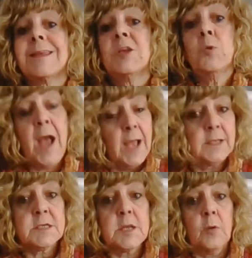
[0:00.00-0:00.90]
you
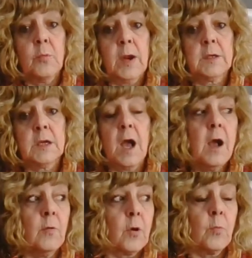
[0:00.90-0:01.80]
had to know where to go
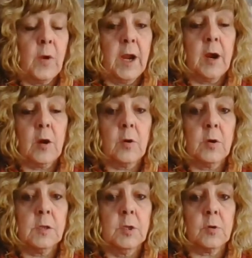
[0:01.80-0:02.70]
or where
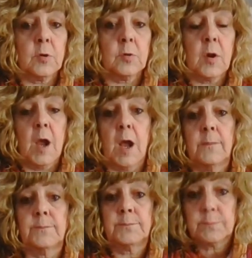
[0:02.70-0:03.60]
you're
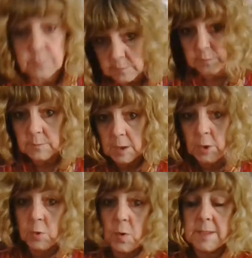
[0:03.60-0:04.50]

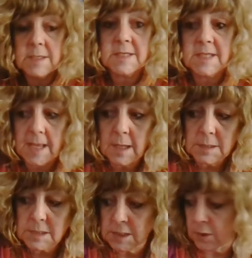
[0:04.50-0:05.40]
going to sail
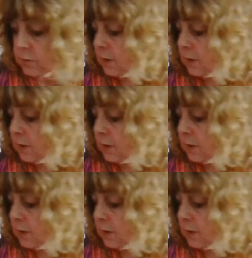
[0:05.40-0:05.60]
to.